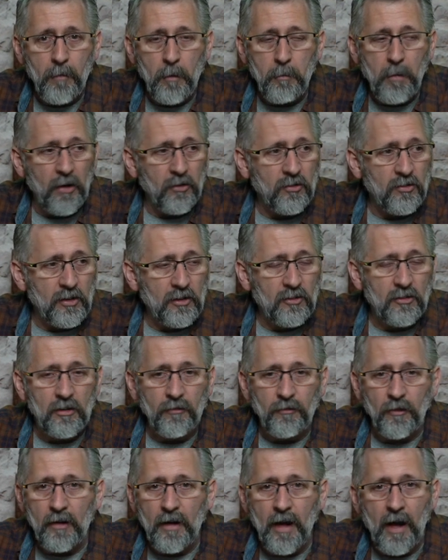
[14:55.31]
About 6
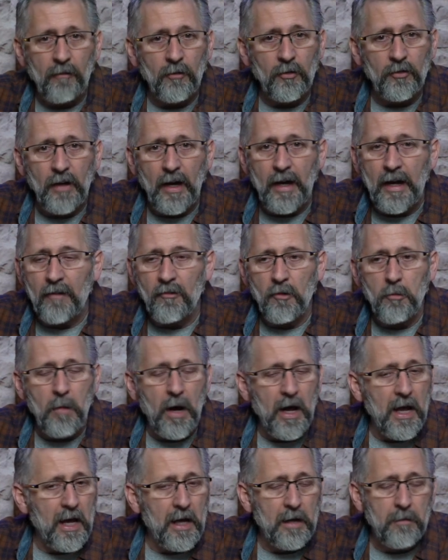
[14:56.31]
different novels I have in
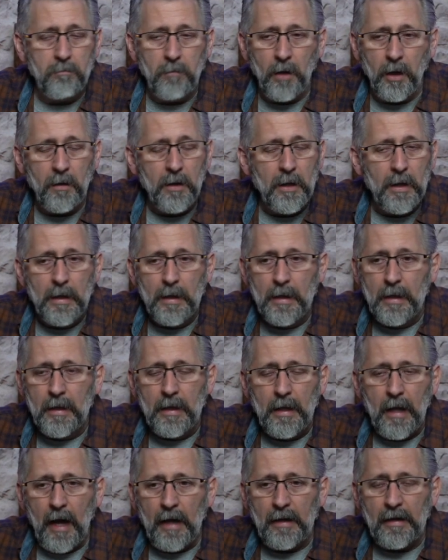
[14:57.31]
my head, but
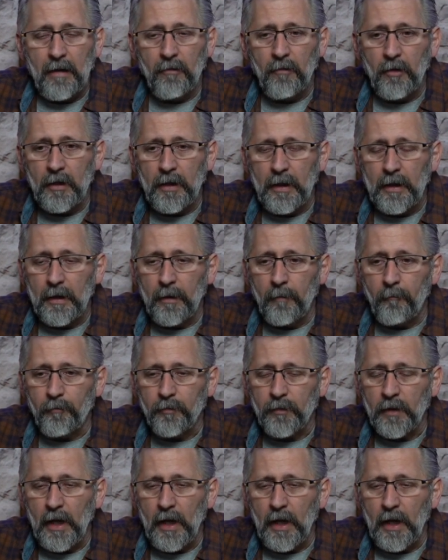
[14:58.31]
I never did it.